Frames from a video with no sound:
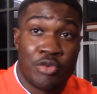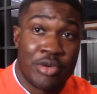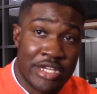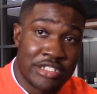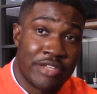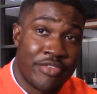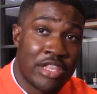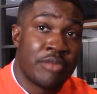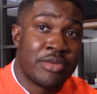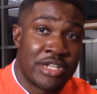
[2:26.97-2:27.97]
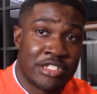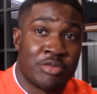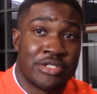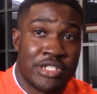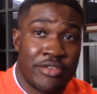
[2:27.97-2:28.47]
but his development as a
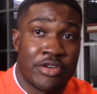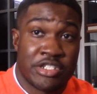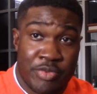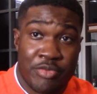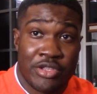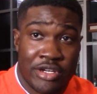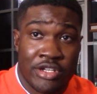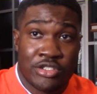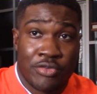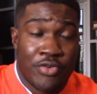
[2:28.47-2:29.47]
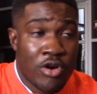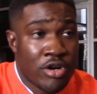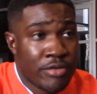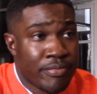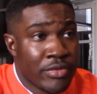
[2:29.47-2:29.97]
receiver has been really good so far.